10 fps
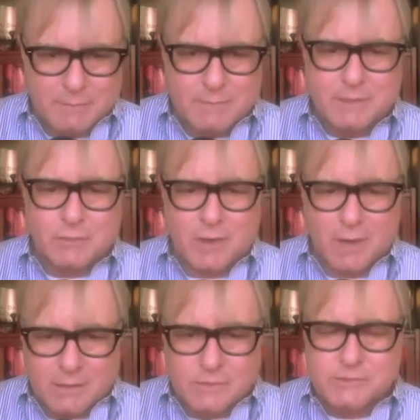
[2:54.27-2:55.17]
I mean, your
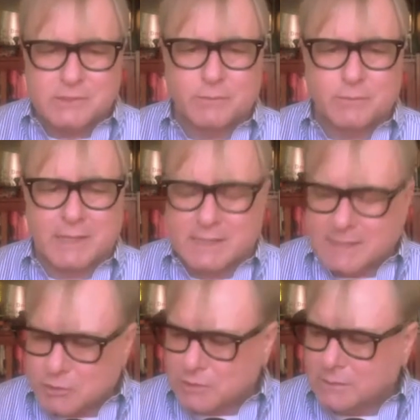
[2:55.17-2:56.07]
honors and the
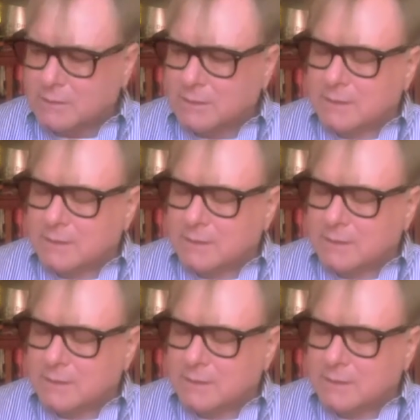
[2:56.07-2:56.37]
recognition